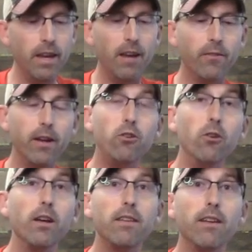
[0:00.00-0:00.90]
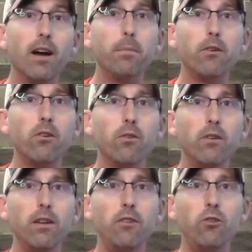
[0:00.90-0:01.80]
If I do get the
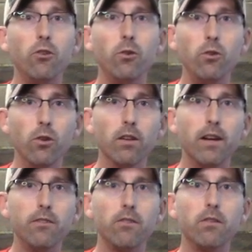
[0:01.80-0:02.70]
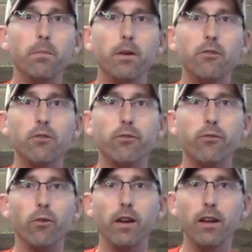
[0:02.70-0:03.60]
opportunity to utilize this compressor
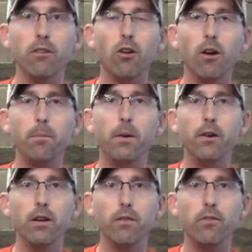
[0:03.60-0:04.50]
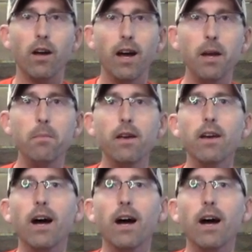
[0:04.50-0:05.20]
for a long period of time,